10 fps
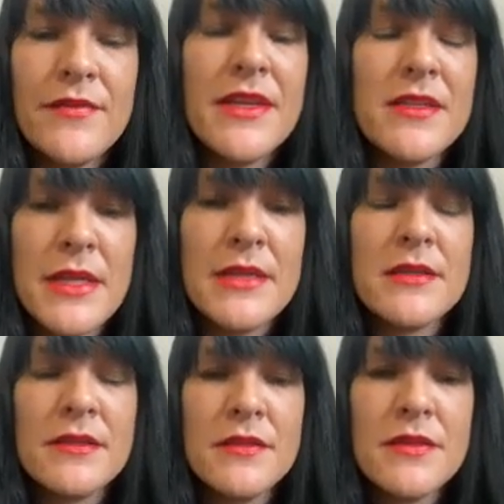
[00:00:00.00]
of these
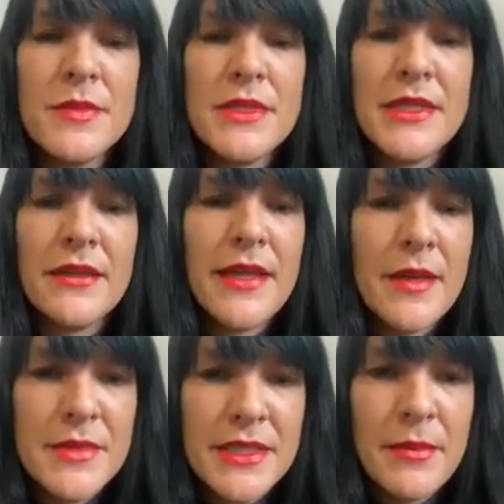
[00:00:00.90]
medicines, particularly
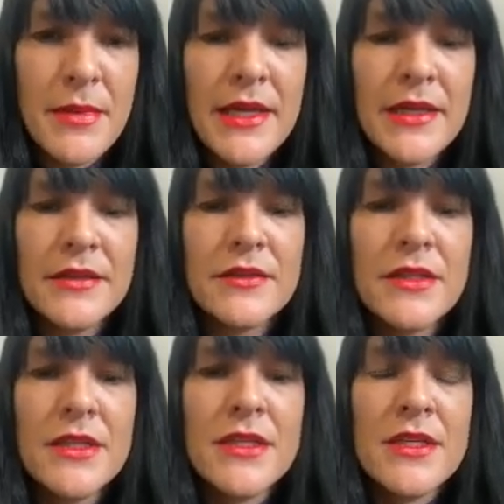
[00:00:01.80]
MDMA and
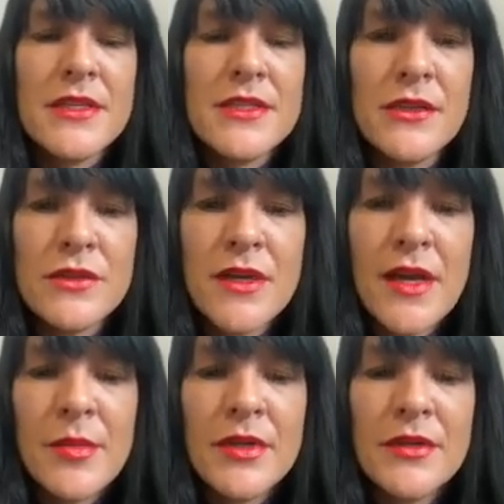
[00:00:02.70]

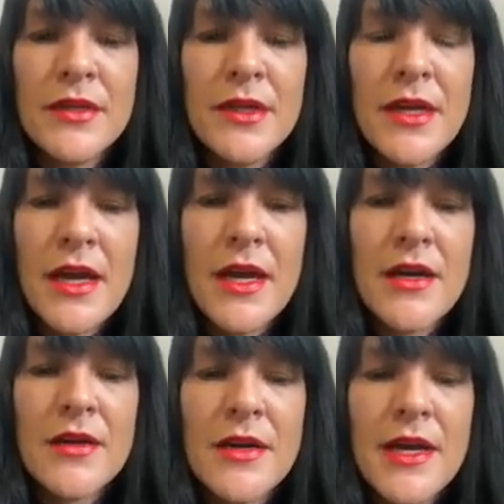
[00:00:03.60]
psilocybin,
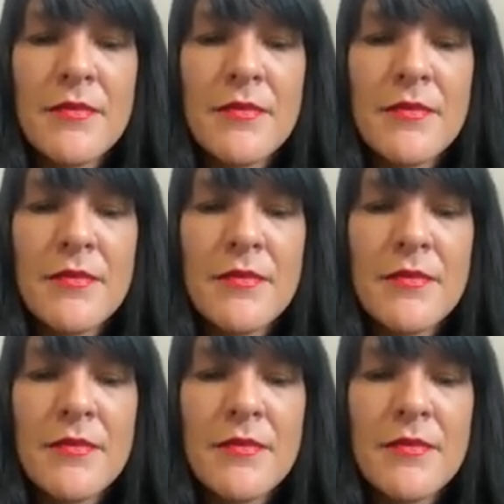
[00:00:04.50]
are